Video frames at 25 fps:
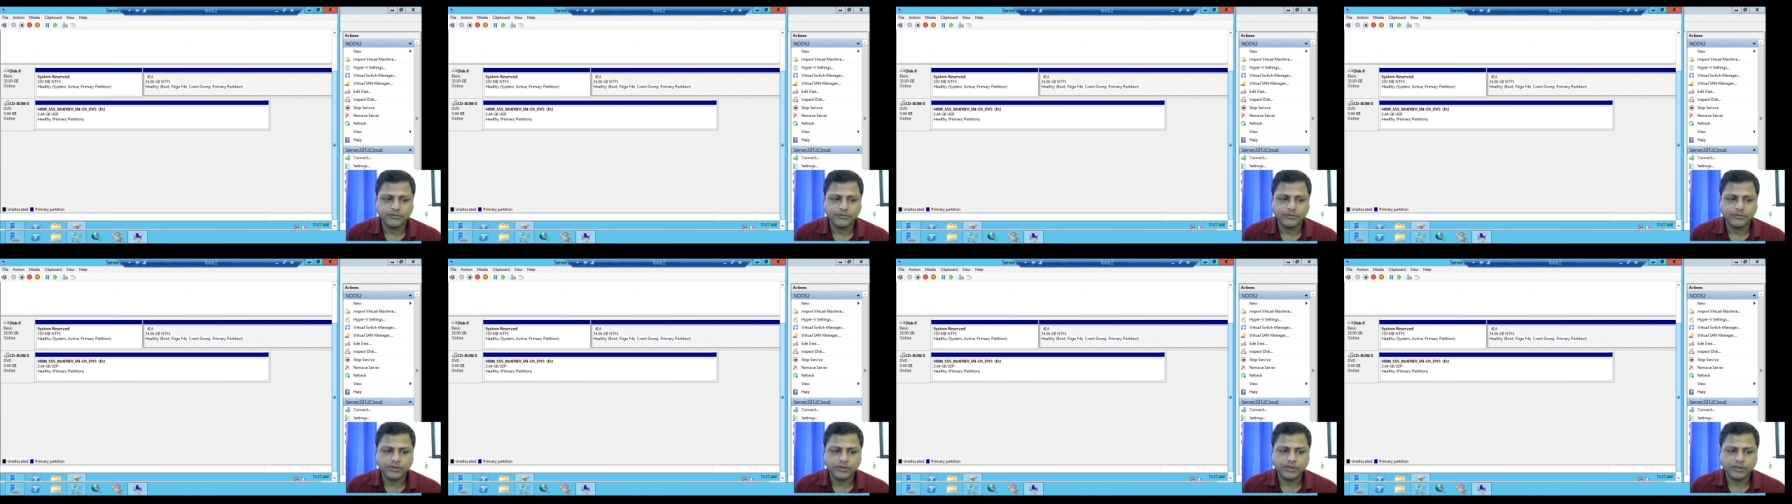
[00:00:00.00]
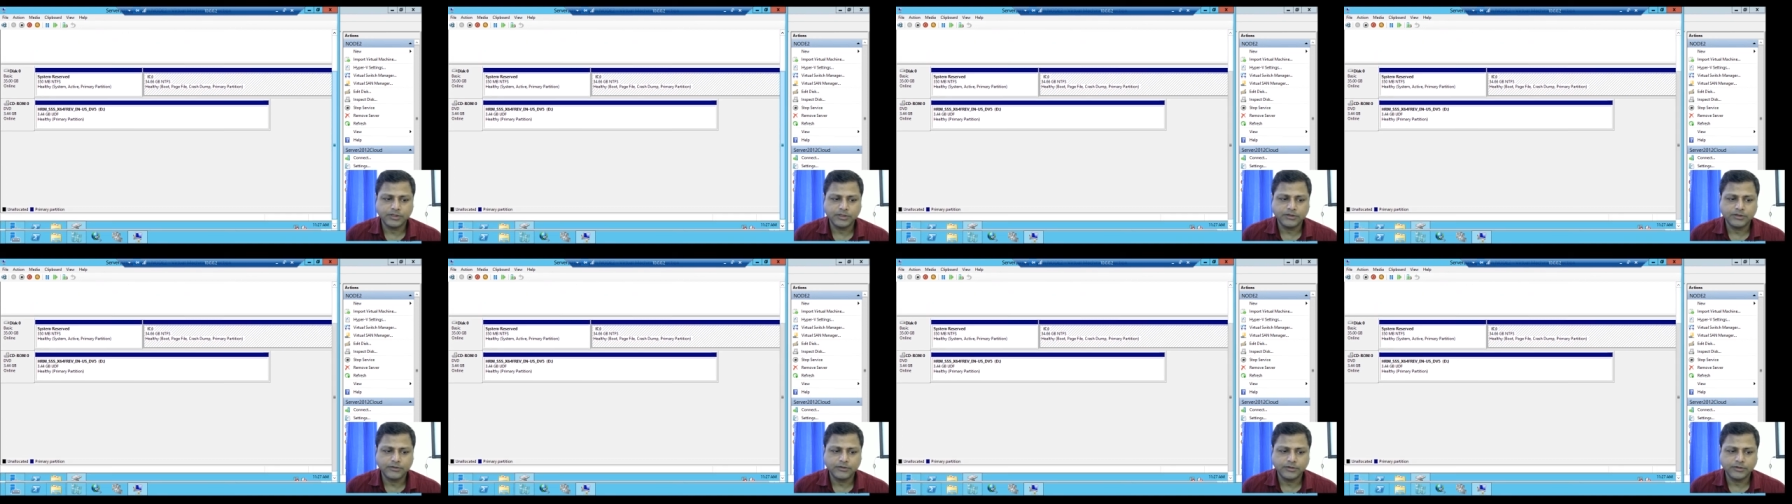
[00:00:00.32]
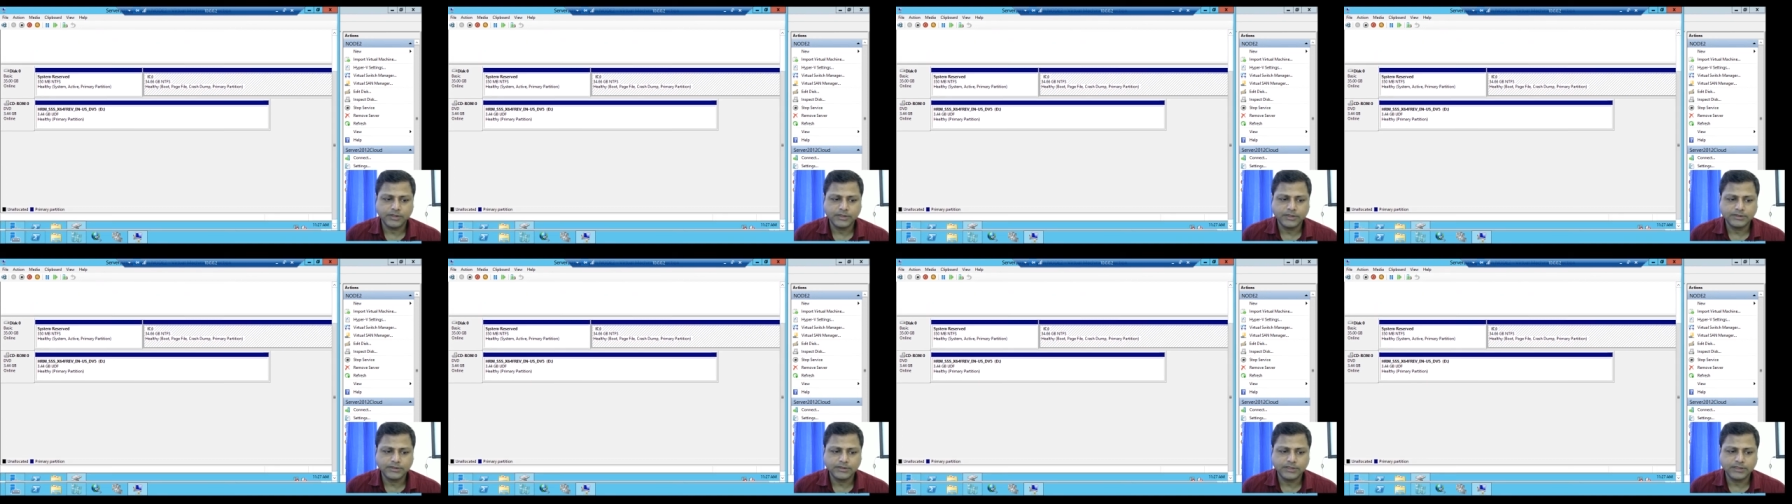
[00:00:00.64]
over here. You
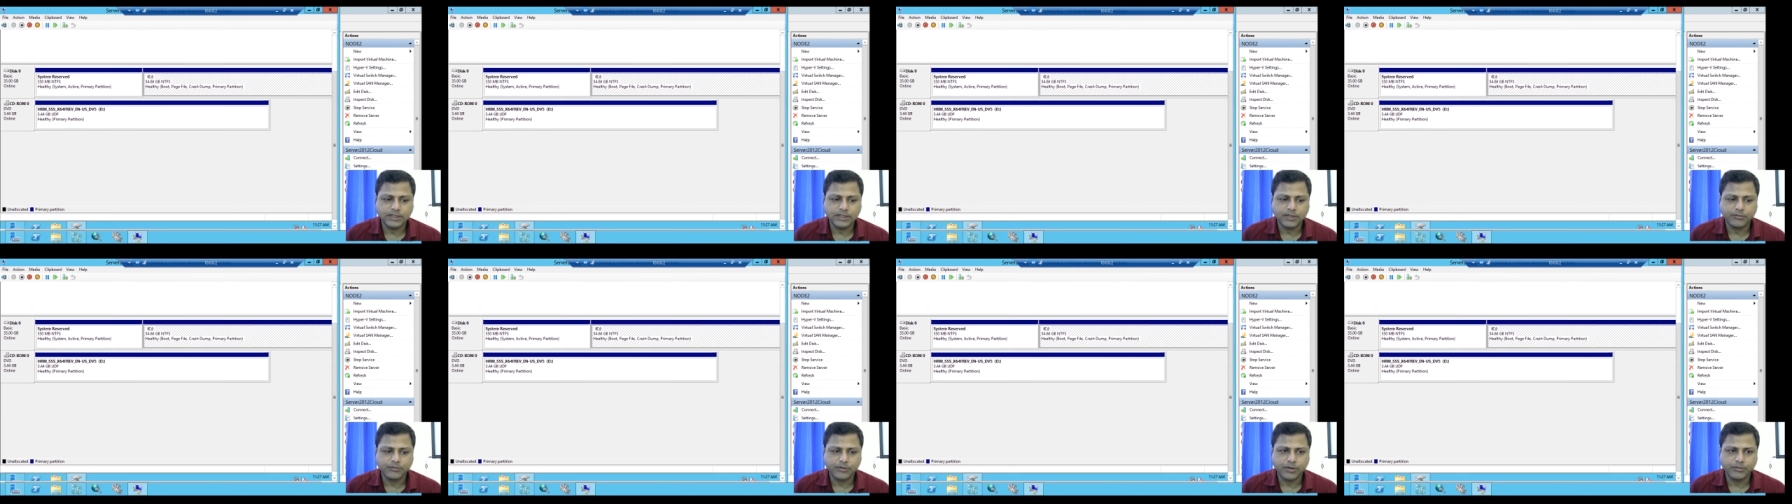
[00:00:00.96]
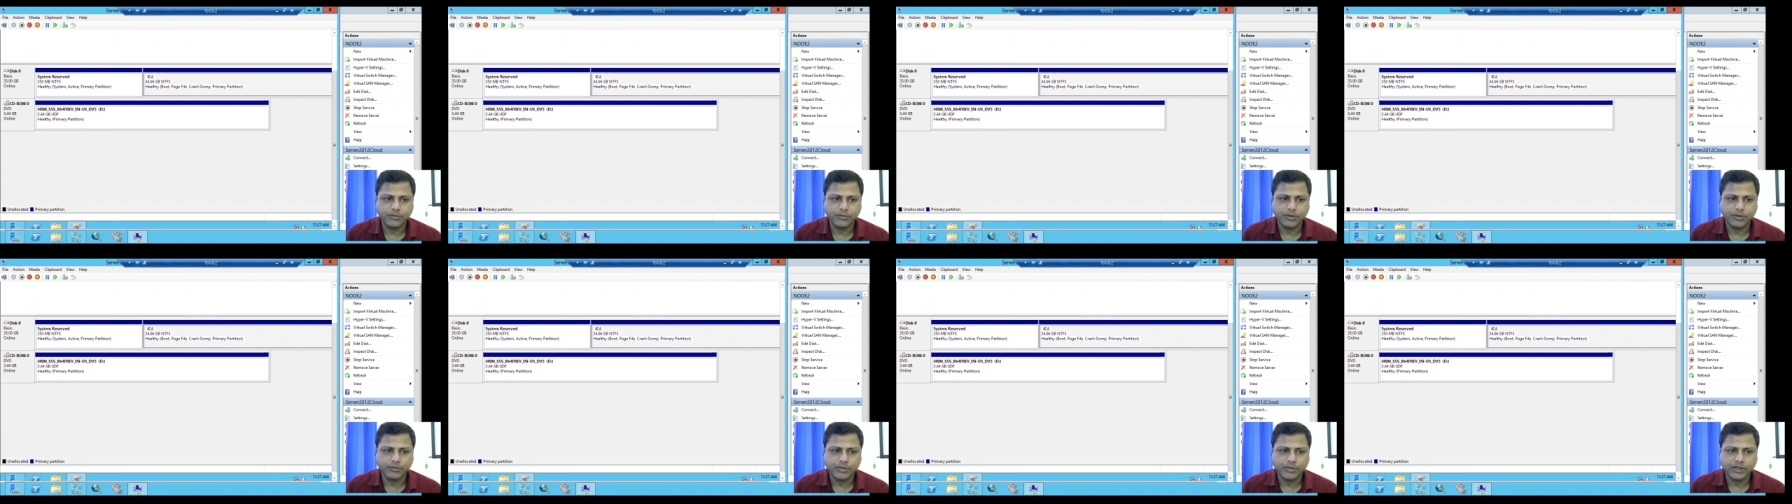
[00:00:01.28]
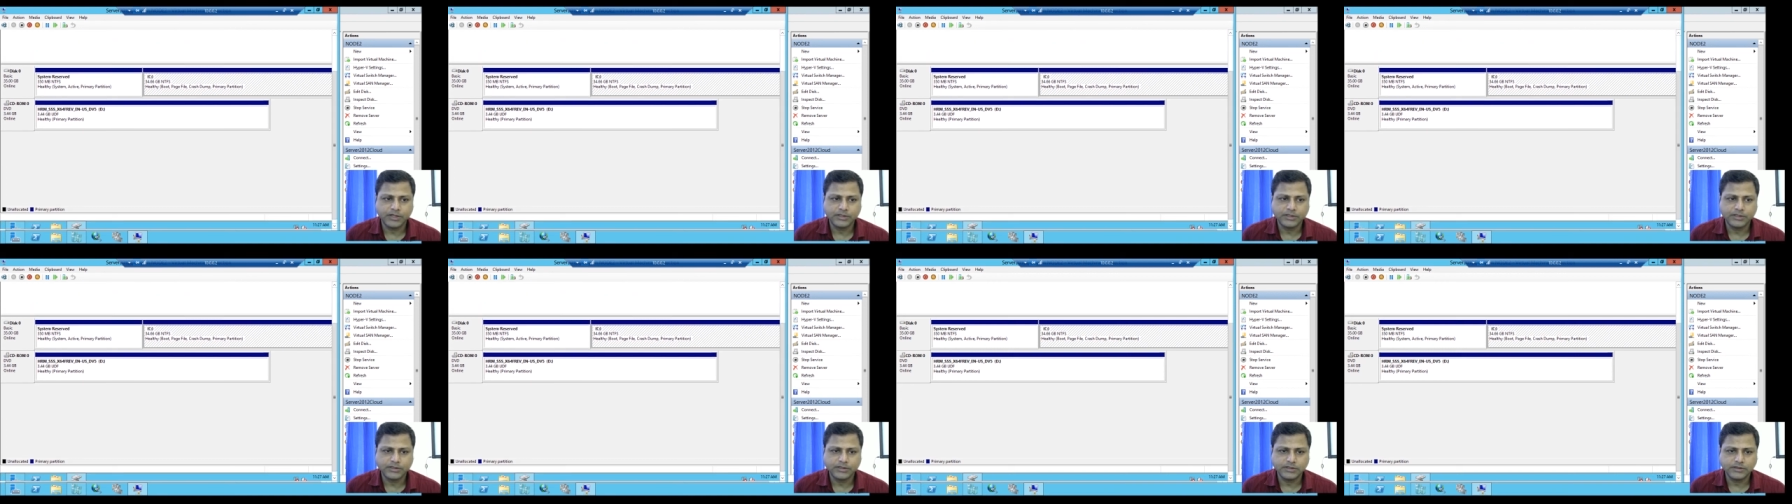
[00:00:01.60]
can see that primary
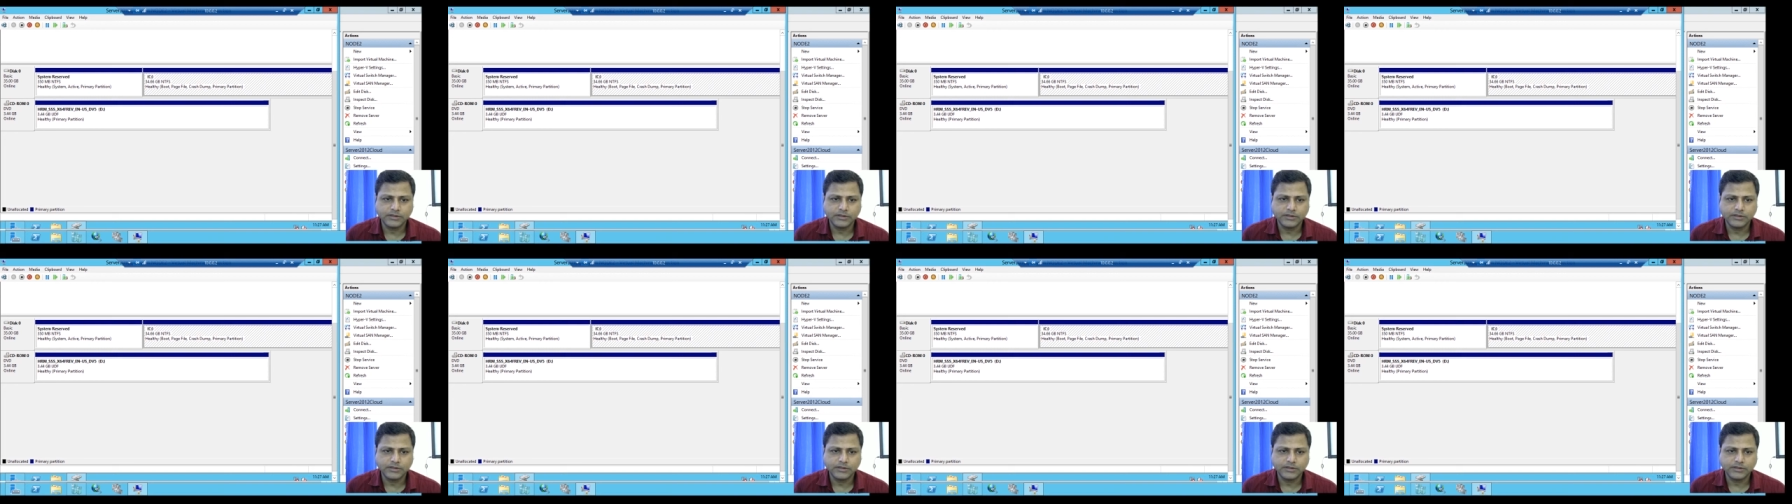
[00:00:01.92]
partition.